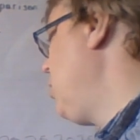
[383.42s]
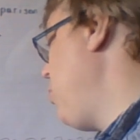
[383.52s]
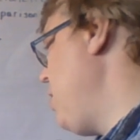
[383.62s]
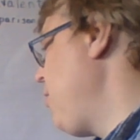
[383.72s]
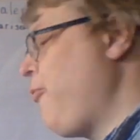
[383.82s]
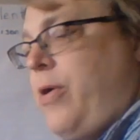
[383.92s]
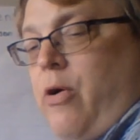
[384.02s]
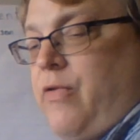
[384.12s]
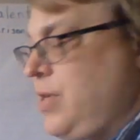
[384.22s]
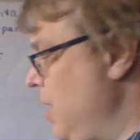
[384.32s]
23
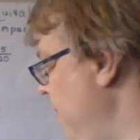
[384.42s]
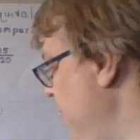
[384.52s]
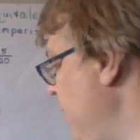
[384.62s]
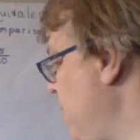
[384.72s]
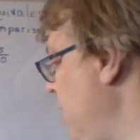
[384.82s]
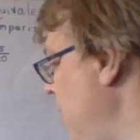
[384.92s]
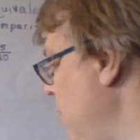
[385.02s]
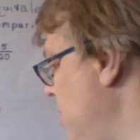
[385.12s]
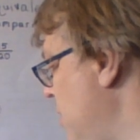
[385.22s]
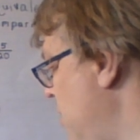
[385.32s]
over 7 is
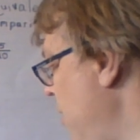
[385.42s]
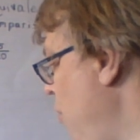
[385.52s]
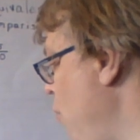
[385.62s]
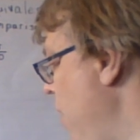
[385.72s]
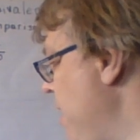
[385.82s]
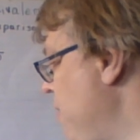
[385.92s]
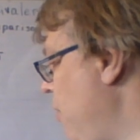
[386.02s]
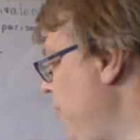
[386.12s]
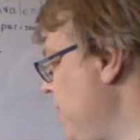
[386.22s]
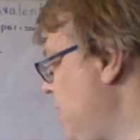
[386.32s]
still way
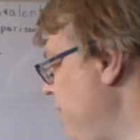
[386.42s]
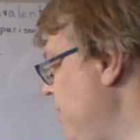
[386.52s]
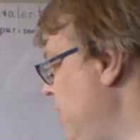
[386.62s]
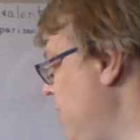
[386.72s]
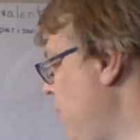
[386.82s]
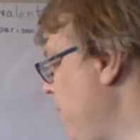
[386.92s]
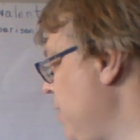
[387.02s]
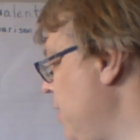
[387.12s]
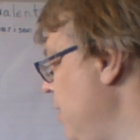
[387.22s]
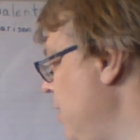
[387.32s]
more than 13
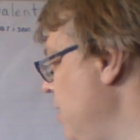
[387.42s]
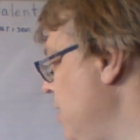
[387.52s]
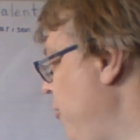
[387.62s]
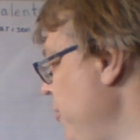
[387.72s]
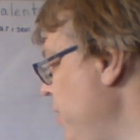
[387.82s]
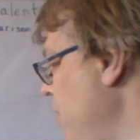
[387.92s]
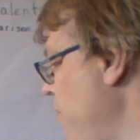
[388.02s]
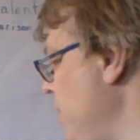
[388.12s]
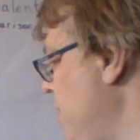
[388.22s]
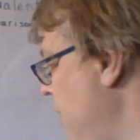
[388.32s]
over
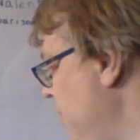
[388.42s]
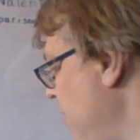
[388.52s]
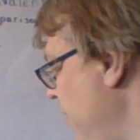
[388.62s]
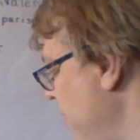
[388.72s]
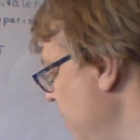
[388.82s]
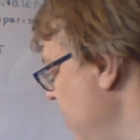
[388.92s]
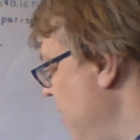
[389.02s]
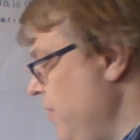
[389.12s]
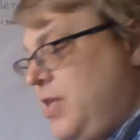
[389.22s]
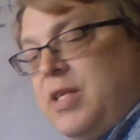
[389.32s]
7.
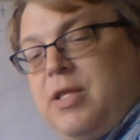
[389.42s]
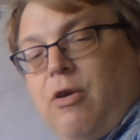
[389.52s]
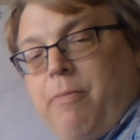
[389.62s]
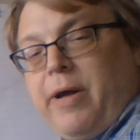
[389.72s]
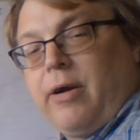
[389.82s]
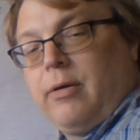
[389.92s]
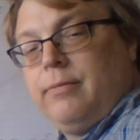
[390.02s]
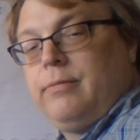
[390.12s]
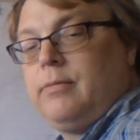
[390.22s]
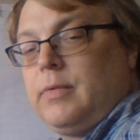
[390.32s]
This is still bigger.
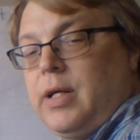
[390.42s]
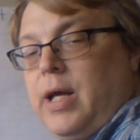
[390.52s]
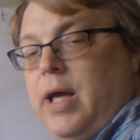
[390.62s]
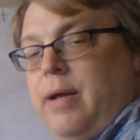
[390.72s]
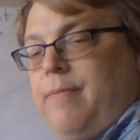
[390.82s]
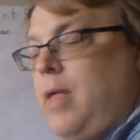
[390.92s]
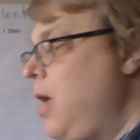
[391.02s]
Okay?